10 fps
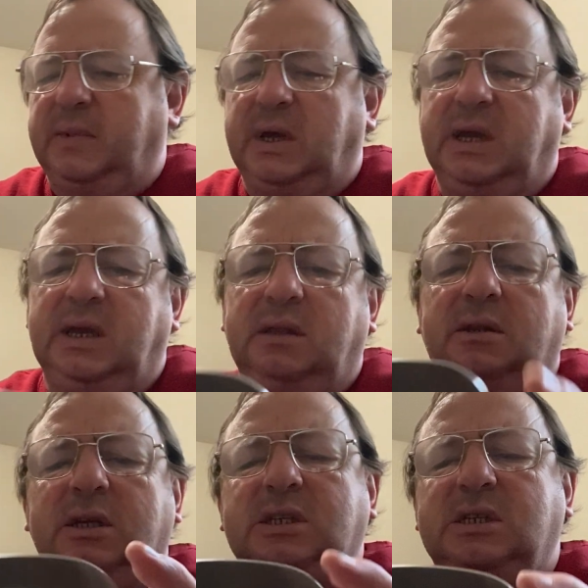And
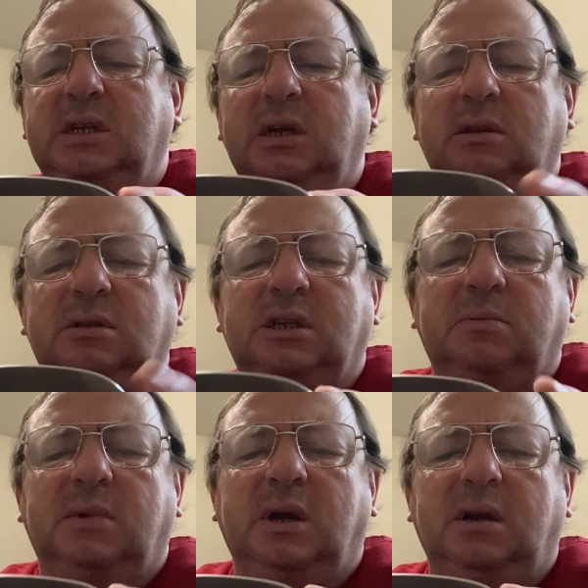this still
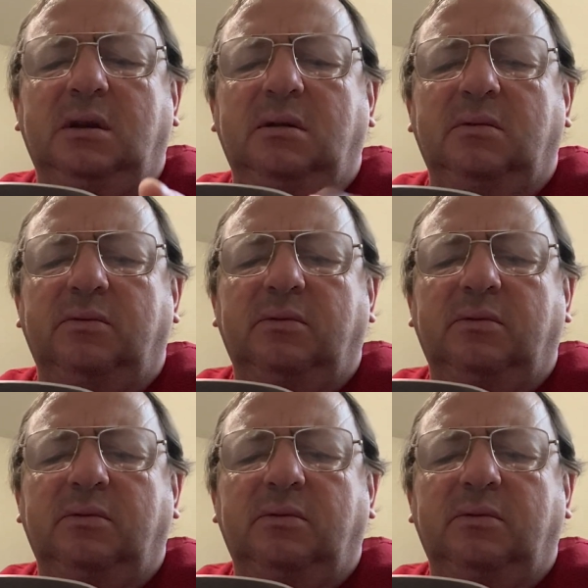some kind of,